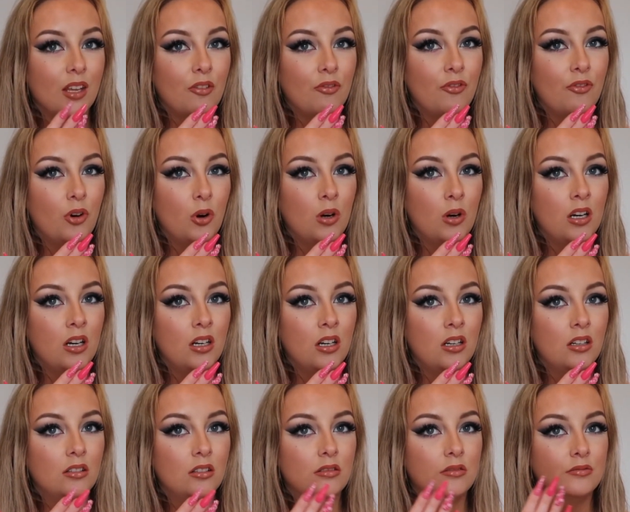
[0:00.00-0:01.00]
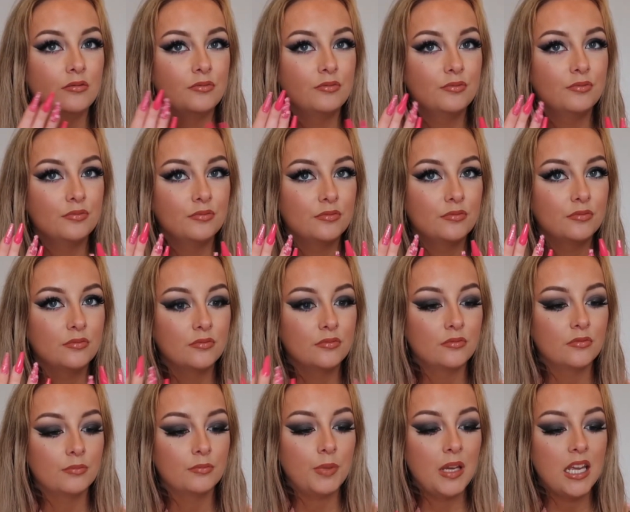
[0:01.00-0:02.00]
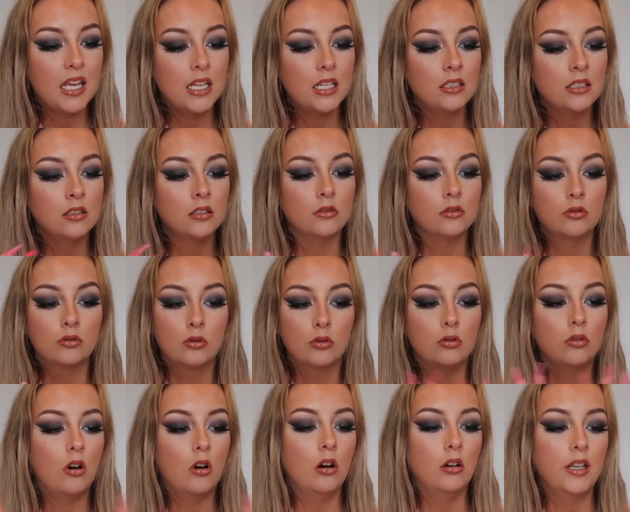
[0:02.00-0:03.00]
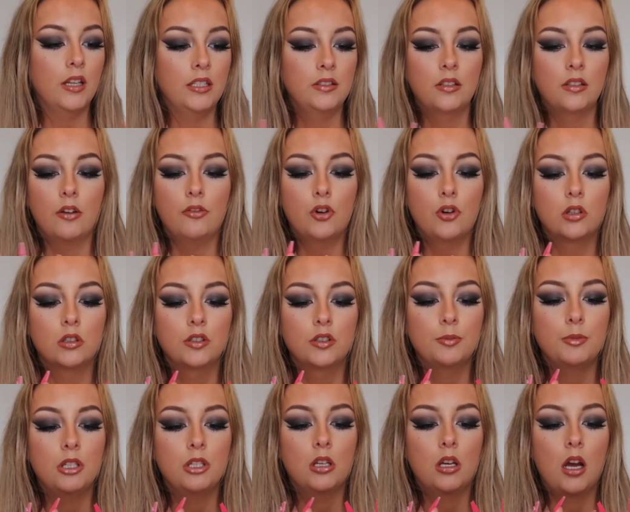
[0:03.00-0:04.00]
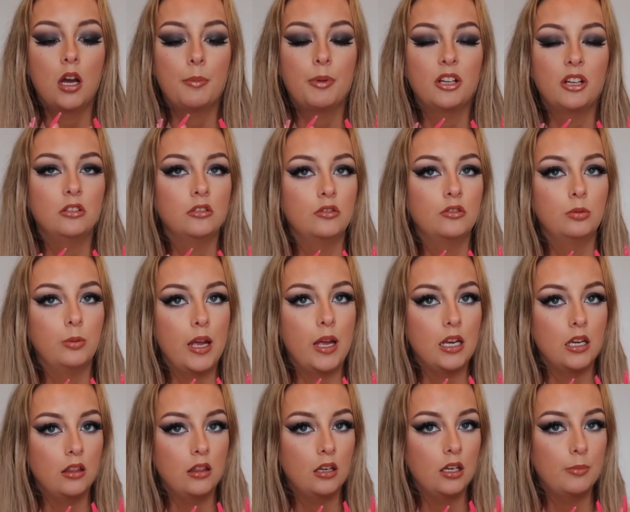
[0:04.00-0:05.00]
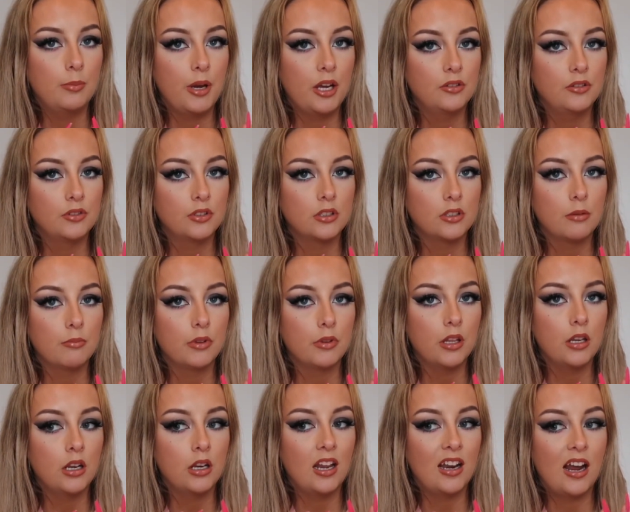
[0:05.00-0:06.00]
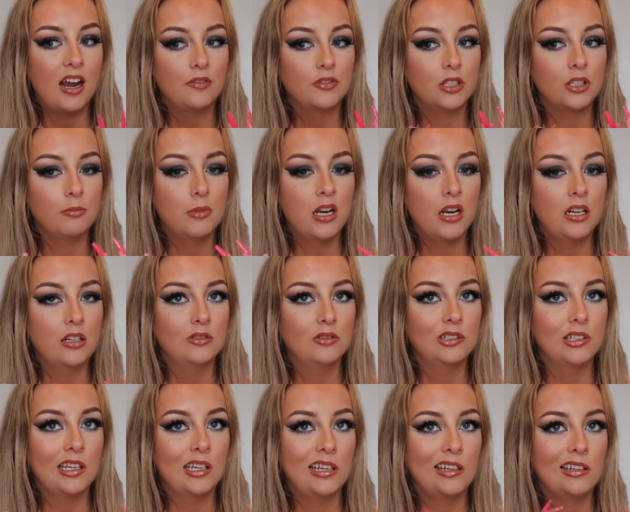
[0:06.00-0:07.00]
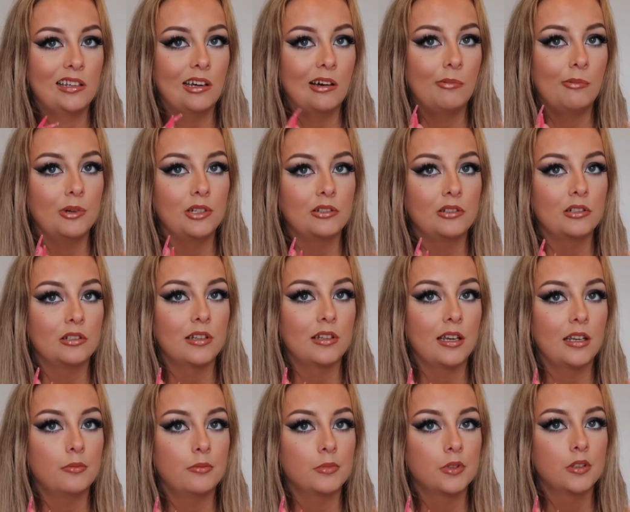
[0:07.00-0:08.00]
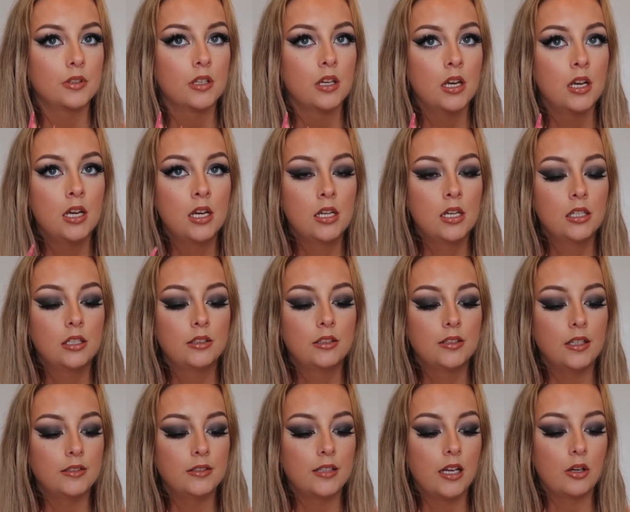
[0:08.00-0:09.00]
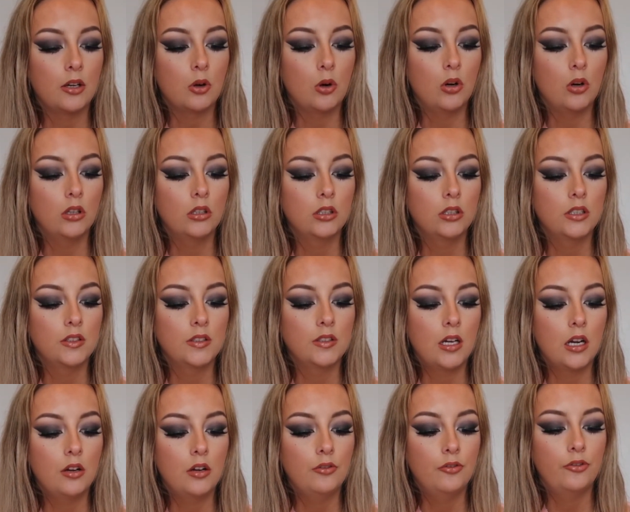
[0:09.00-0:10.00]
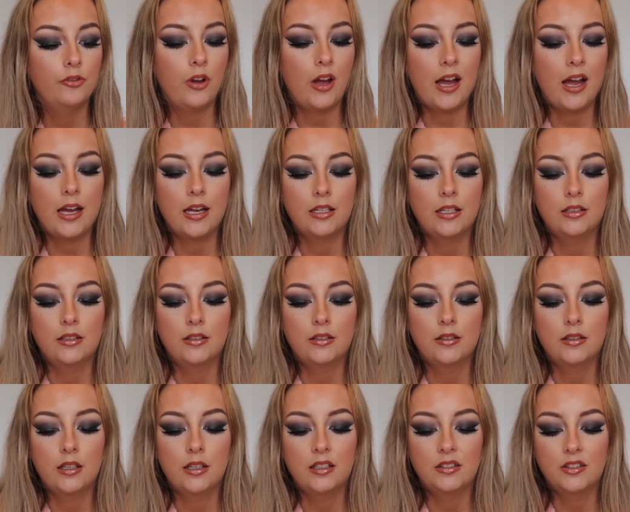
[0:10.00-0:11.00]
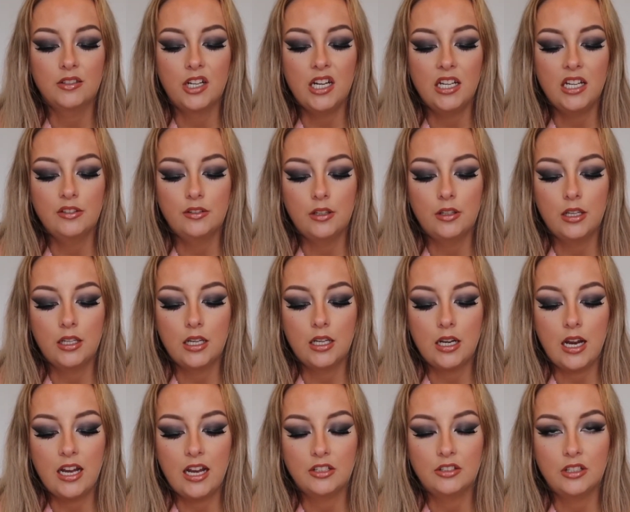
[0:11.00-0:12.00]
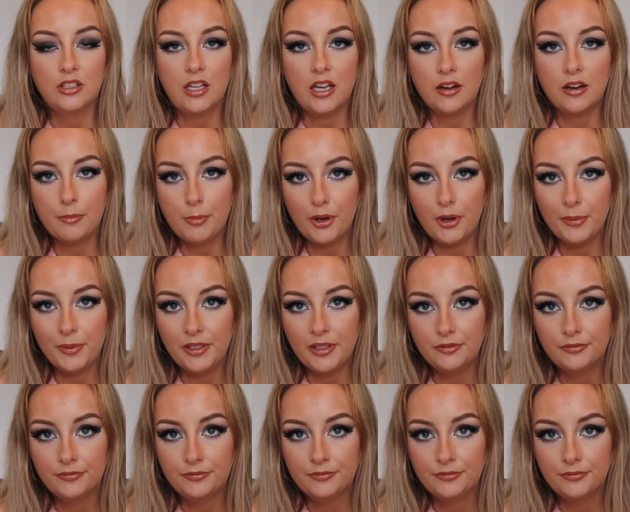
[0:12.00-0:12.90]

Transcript: for pain, so all this stuff cost me about twenty-three pounds or something, and I've done my nails like a bunch of times since I got the stuff, and it's great until I can actually get an appointment